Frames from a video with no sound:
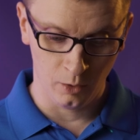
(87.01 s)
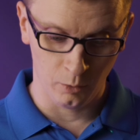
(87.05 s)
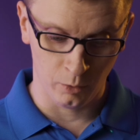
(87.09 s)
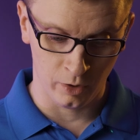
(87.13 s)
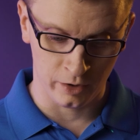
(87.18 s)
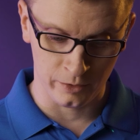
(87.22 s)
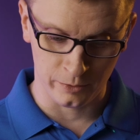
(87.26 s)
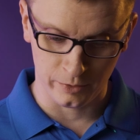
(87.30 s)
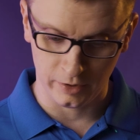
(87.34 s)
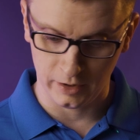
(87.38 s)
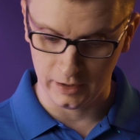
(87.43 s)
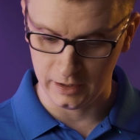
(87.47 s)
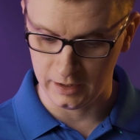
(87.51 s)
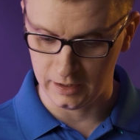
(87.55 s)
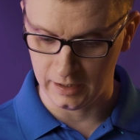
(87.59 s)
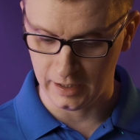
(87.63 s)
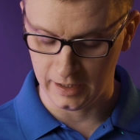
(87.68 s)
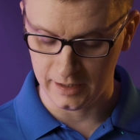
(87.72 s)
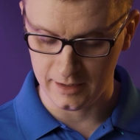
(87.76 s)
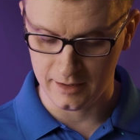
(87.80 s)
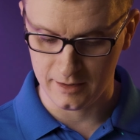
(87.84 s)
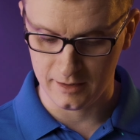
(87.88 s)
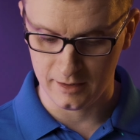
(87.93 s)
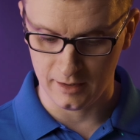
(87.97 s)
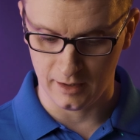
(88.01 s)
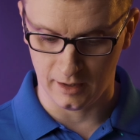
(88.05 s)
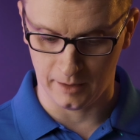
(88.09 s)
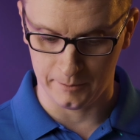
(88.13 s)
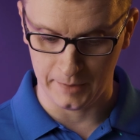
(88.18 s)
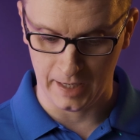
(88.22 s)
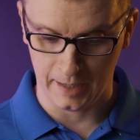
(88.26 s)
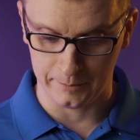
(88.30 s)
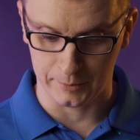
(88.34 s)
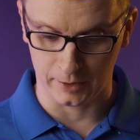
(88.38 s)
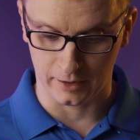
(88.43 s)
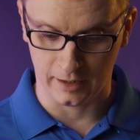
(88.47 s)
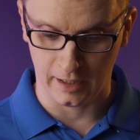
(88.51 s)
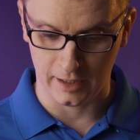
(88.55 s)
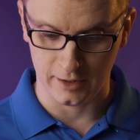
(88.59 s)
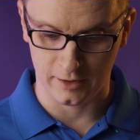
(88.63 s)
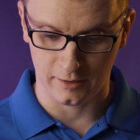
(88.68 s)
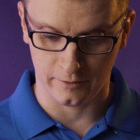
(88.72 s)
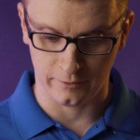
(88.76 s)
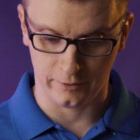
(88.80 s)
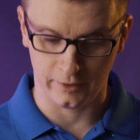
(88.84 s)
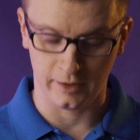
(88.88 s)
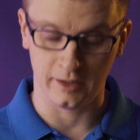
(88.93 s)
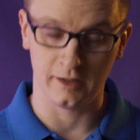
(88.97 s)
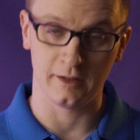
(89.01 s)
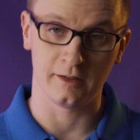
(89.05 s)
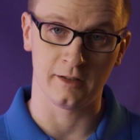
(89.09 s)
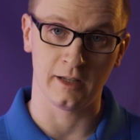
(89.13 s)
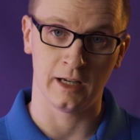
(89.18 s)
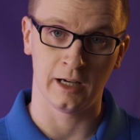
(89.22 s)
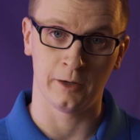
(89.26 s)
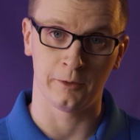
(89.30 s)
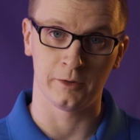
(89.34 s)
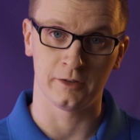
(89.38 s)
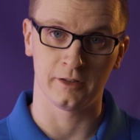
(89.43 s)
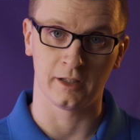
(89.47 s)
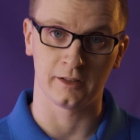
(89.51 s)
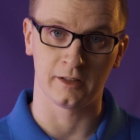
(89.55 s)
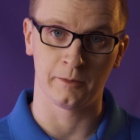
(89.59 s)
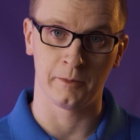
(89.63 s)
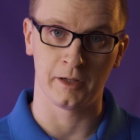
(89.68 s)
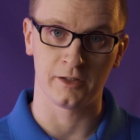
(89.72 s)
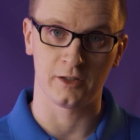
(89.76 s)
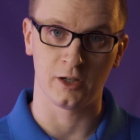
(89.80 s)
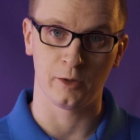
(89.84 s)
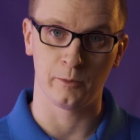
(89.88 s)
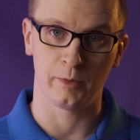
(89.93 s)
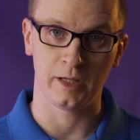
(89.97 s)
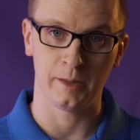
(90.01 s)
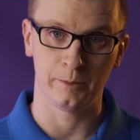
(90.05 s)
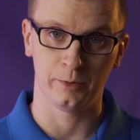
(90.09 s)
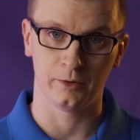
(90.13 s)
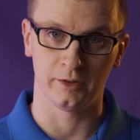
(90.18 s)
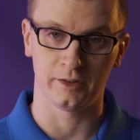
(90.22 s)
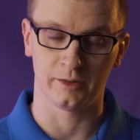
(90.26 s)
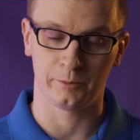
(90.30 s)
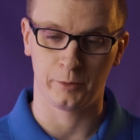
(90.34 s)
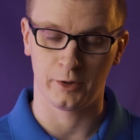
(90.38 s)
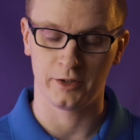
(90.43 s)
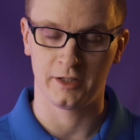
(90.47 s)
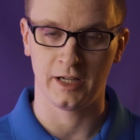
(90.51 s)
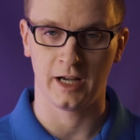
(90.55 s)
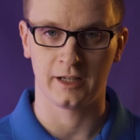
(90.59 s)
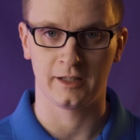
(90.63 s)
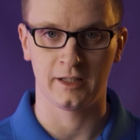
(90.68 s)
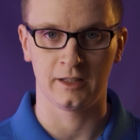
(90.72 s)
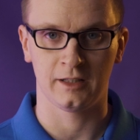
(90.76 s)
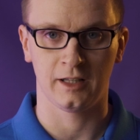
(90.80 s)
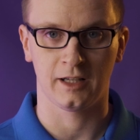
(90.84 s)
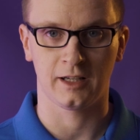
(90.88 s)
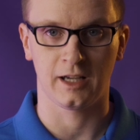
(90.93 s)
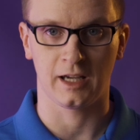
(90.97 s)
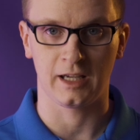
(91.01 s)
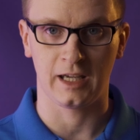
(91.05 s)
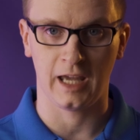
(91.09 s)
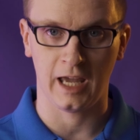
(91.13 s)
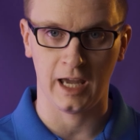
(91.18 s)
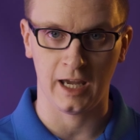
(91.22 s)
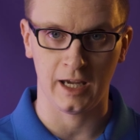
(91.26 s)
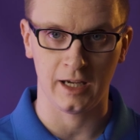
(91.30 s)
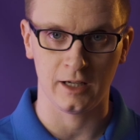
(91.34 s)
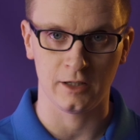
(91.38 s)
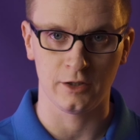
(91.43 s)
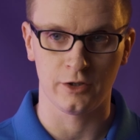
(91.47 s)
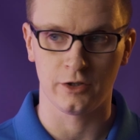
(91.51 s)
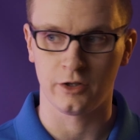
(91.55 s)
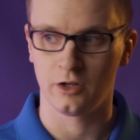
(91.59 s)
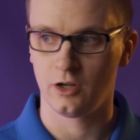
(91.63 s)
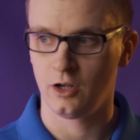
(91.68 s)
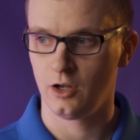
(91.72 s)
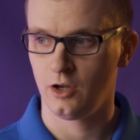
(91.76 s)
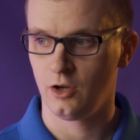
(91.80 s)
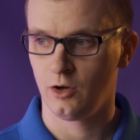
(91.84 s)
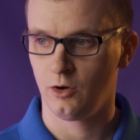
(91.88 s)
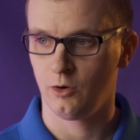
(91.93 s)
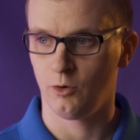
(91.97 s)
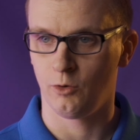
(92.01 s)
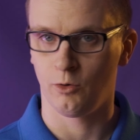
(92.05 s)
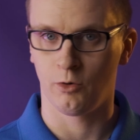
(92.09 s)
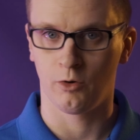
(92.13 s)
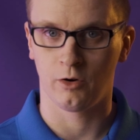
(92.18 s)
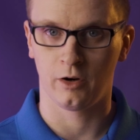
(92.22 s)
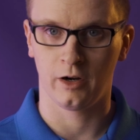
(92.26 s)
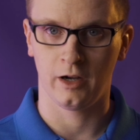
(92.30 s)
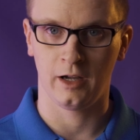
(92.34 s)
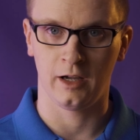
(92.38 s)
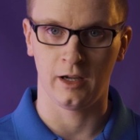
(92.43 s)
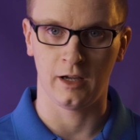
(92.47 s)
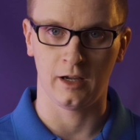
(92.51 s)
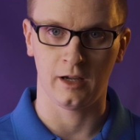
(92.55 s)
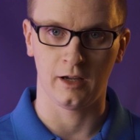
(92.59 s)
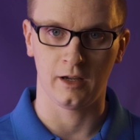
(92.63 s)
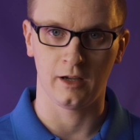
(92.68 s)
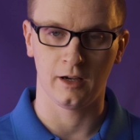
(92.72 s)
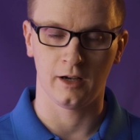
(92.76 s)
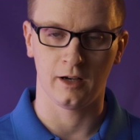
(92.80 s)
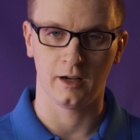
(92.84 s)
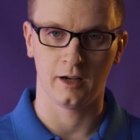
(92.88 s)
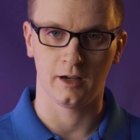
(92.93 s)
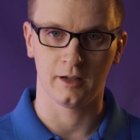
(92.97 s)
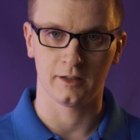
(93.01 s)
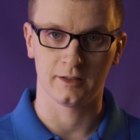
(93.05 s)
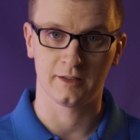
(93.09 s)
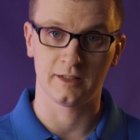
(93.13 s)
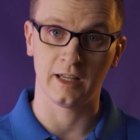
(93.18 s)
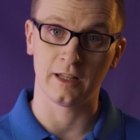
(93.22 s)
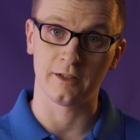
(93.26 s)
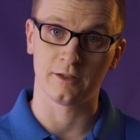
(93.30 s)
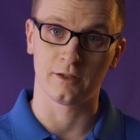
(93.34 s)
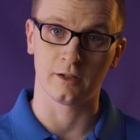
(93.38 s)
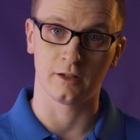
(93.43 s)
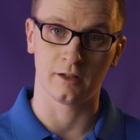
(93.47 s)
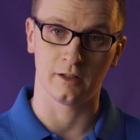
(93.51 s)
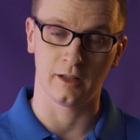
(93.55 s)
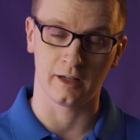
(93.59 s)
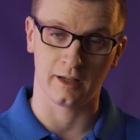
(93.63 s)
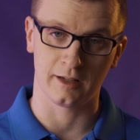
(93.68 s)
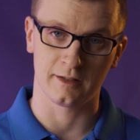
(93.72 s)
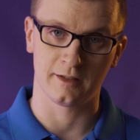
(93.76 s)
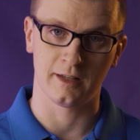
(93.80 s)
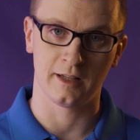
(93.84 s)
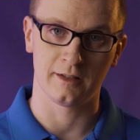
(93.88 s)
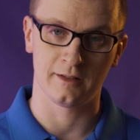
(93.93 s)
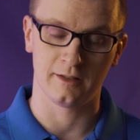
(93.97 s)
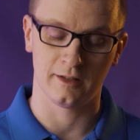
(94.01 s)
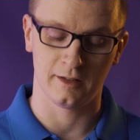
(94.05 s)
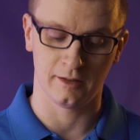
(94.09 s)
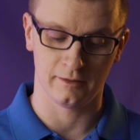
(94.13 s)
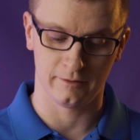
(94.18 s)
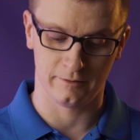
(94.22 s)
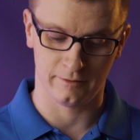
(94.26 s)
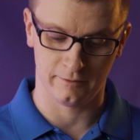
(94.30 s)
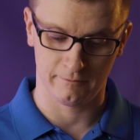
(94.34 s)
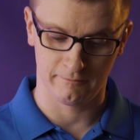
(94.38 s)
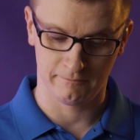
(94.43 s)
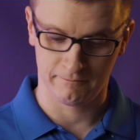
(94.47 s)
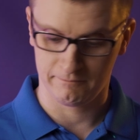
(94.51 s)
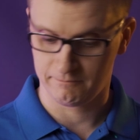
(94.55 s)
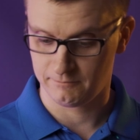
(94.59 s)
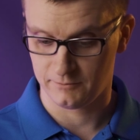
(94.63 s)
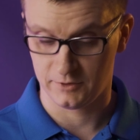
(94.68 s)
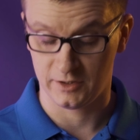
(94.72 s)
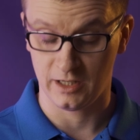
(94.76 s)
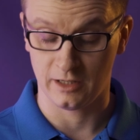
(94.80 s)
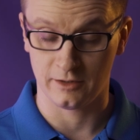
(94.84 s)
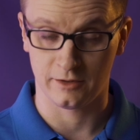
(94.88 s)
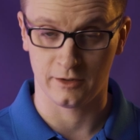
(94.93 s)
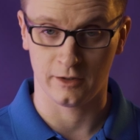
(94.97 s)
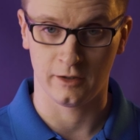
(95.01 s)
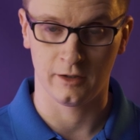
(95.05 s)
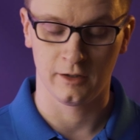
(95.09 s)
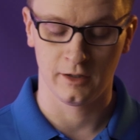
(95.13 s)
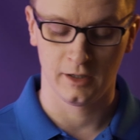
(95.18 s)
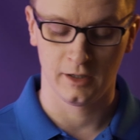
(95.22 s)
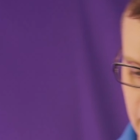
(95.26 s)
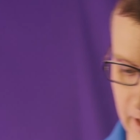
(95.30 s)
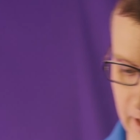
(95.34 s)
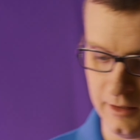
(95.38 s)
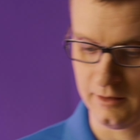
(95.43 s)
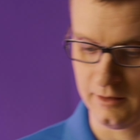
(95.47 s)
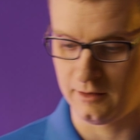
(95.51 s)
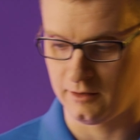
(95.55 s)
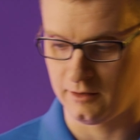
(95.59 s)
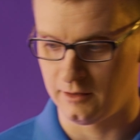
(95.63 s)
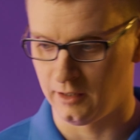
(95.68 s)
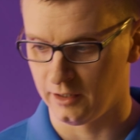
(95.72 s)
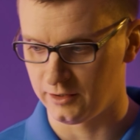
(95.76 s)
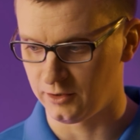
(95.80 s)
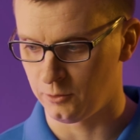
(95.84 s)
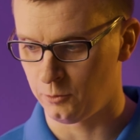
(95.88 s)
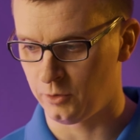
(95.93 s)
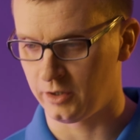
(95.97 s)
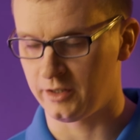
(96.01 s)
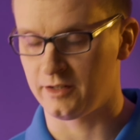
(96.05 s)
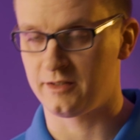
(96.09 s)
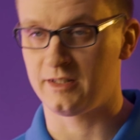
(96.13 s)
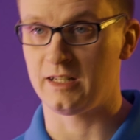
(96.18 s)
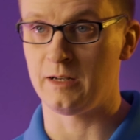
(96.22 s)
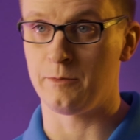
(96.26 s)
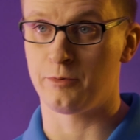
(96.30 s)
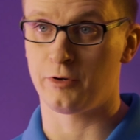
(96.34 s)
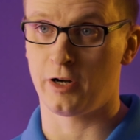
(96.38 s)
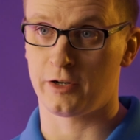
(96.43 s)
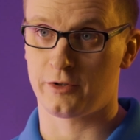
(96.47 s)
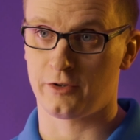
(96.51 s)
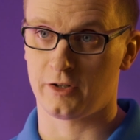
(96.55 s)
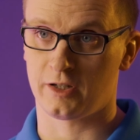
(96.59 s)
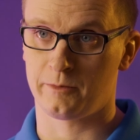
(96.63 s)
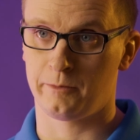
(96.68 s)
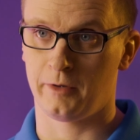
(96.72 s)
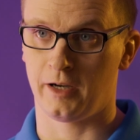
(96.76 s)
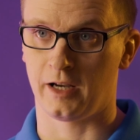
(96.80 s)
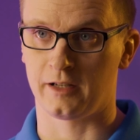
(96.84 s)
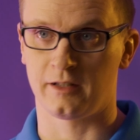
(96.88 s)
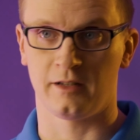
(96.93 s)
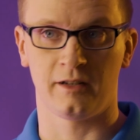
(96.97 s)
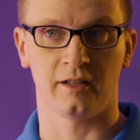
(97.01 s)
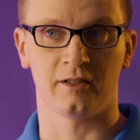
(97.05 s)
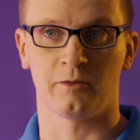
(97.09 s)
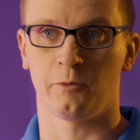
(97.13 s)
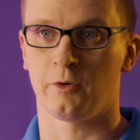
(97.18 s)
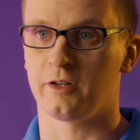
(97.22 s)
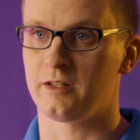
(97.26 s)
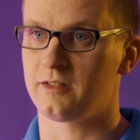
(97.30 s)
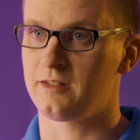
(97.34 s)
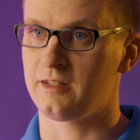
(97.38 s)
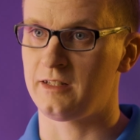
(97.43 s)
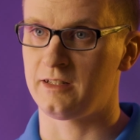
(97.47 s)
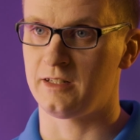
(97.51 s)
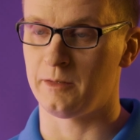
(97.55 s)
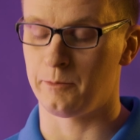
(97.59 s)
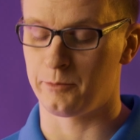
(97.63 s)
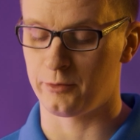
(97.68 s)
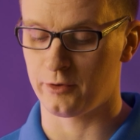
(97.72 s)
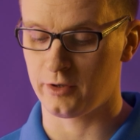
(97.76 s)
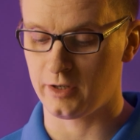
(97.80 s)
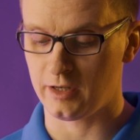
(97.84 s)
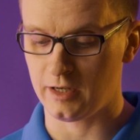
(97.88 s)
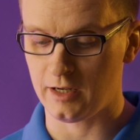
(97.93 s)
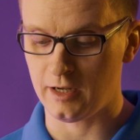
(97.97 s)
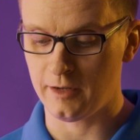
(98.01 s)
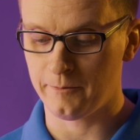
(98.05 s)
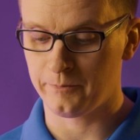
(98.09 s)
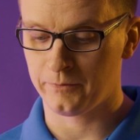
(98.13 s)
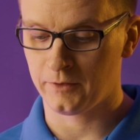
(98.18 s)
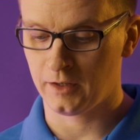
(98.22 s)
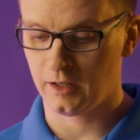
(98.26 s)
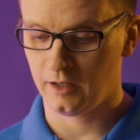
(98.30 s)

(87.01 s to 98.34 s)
One really nice application for these I always like to mention to people is protecting like a gauge or a sensor, like a sensitive sensor that doesn't want to see pressure spikes, it doesn't want to see debris.